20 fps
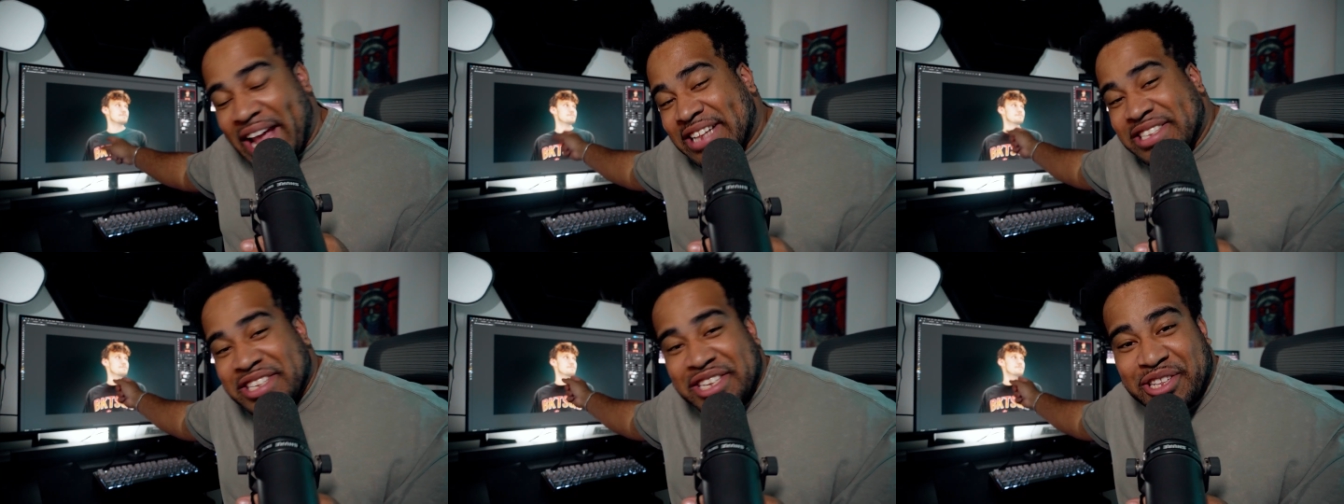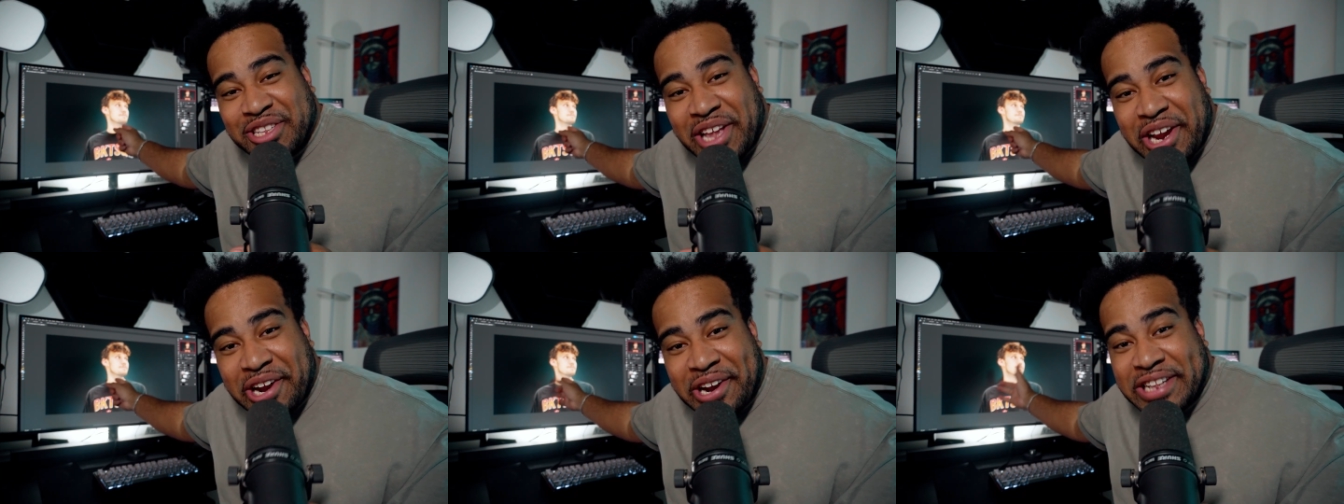
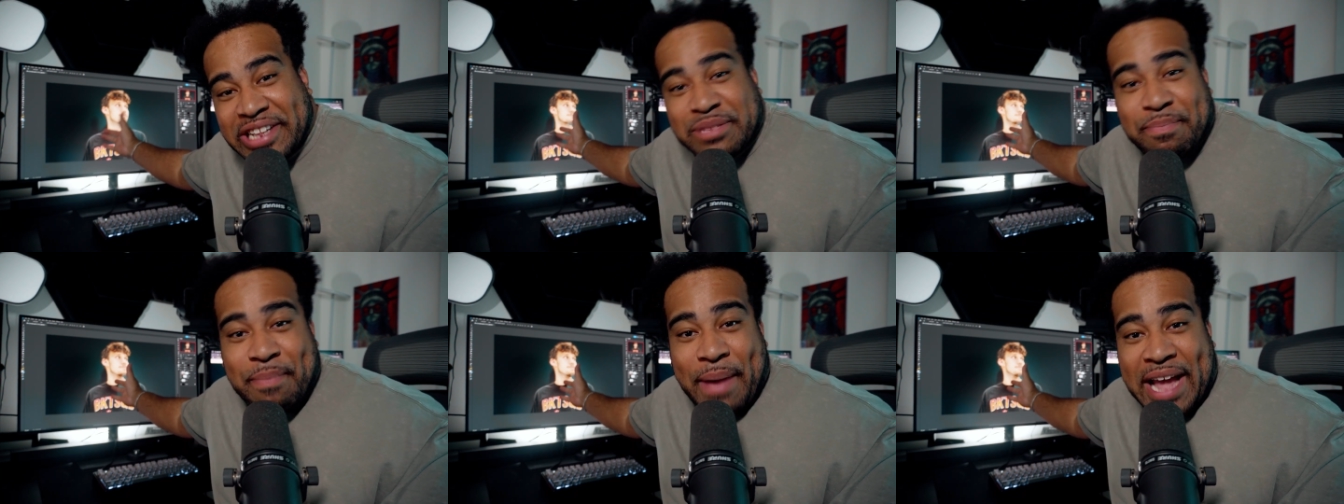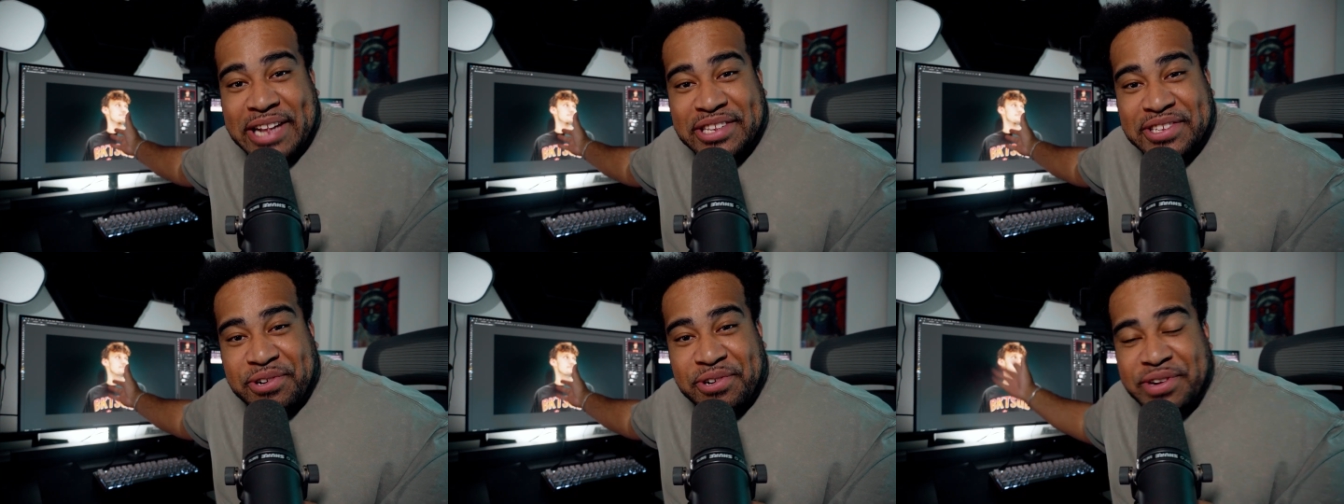anti-glare and it's
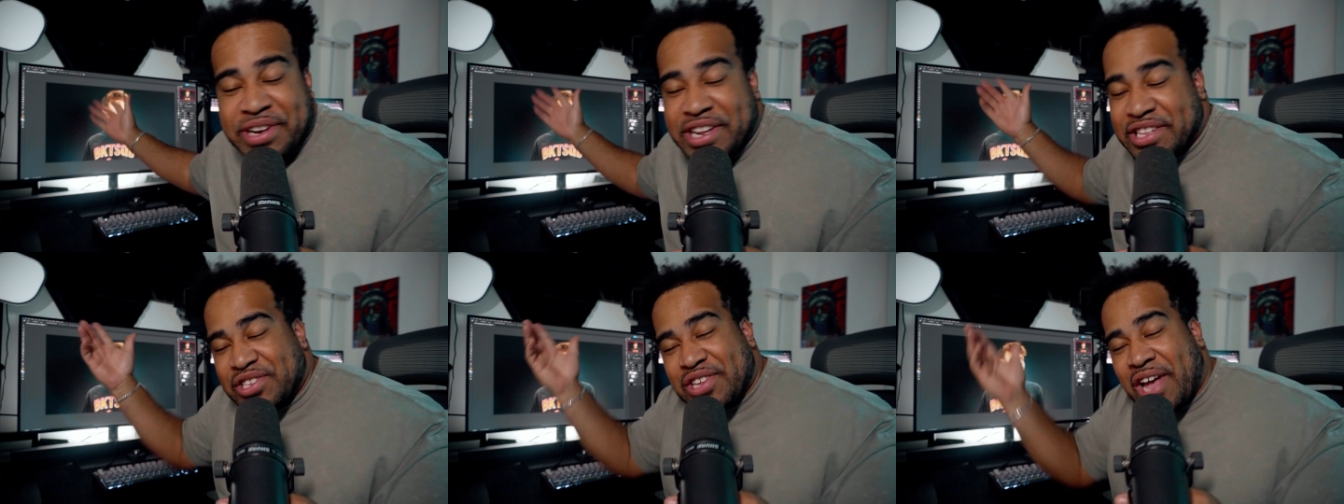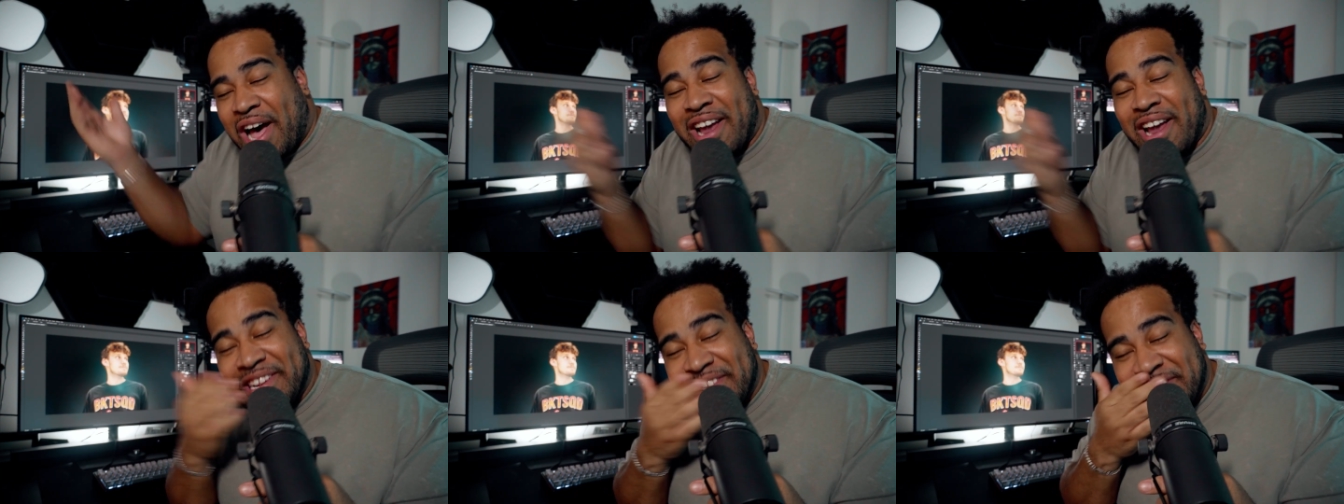matte screen it's
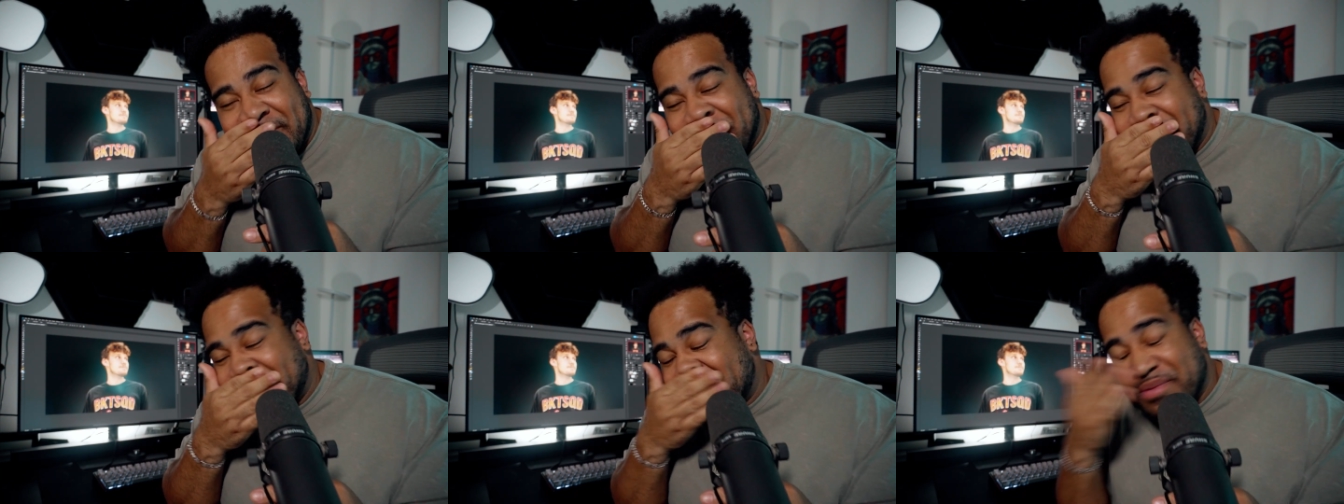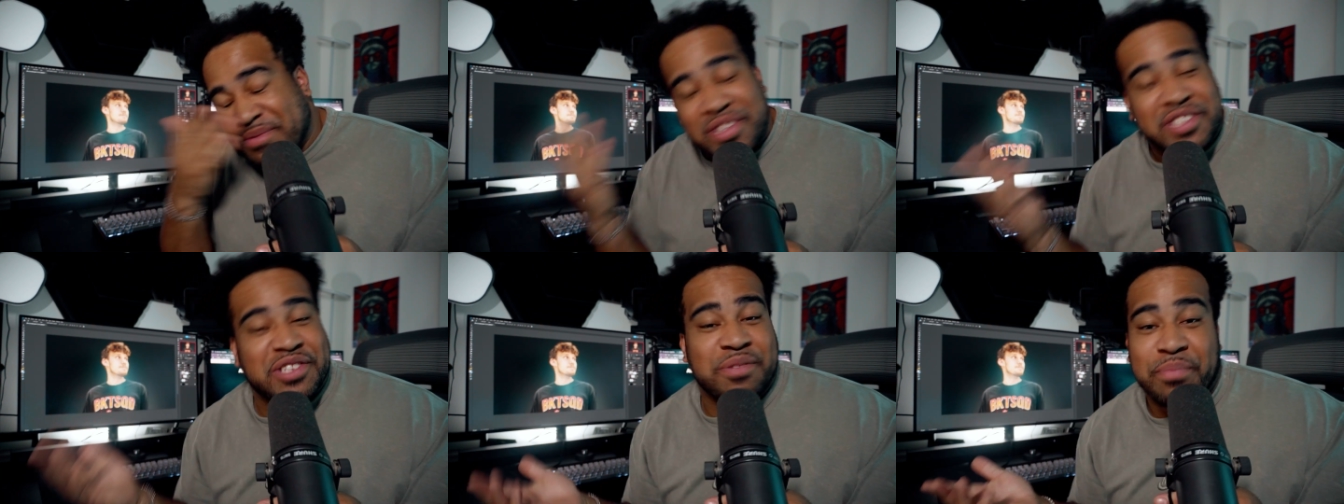honestly
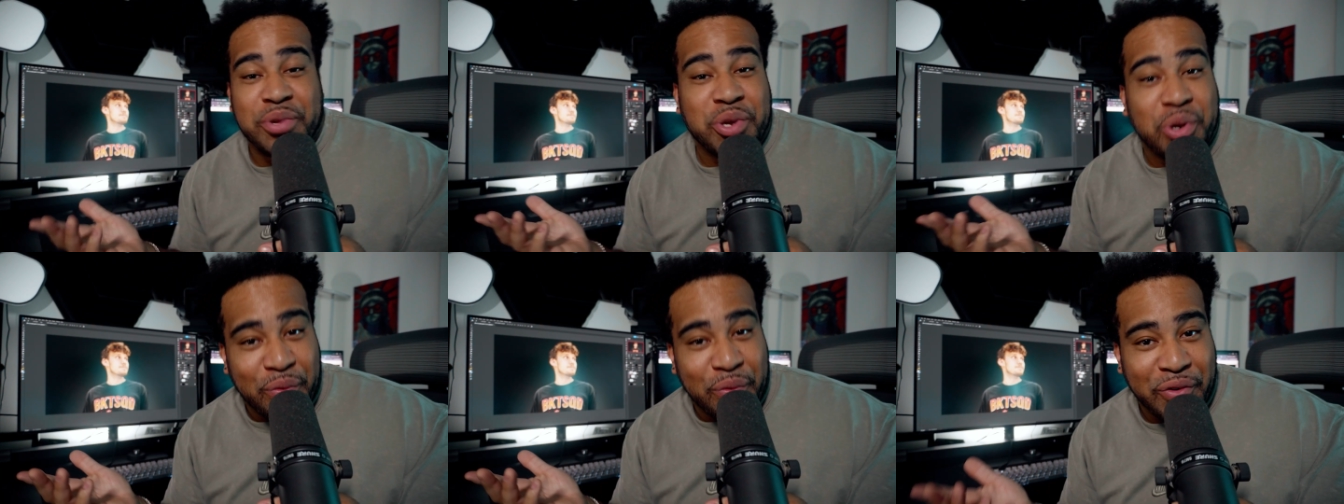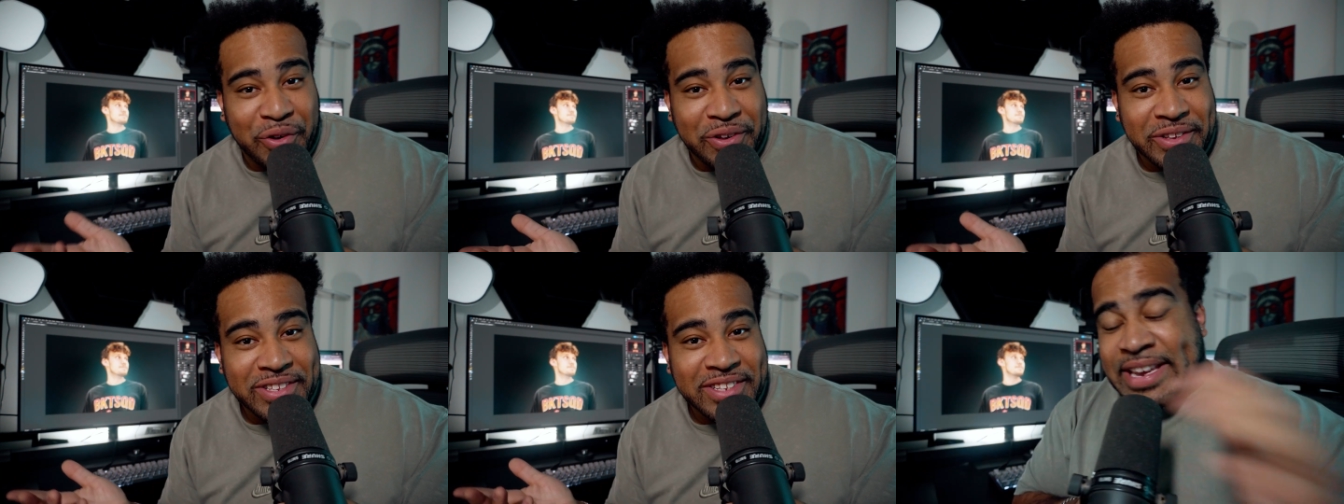just it's
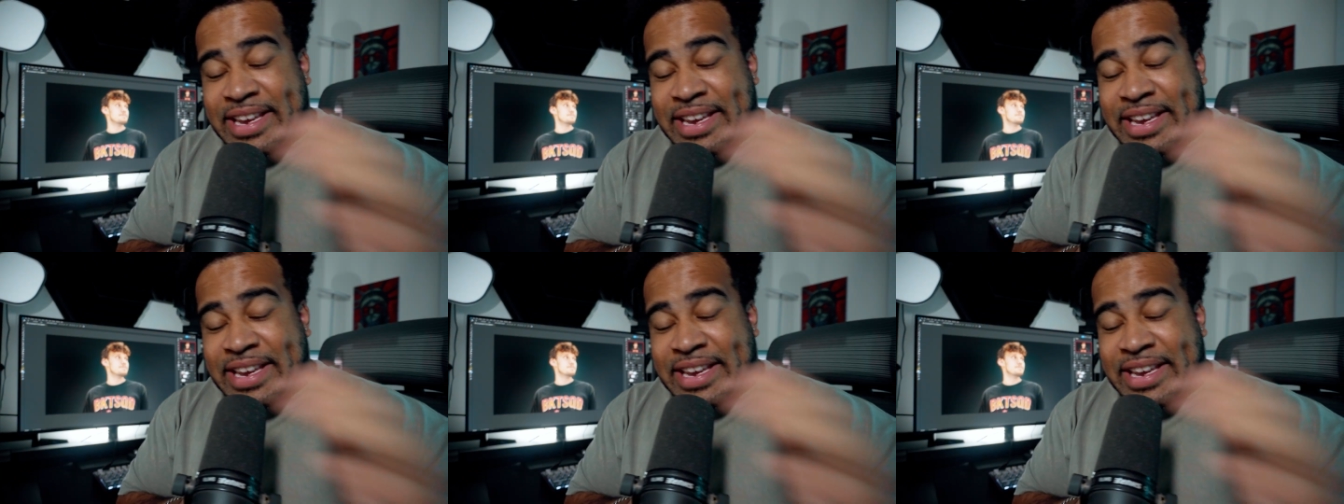beautiful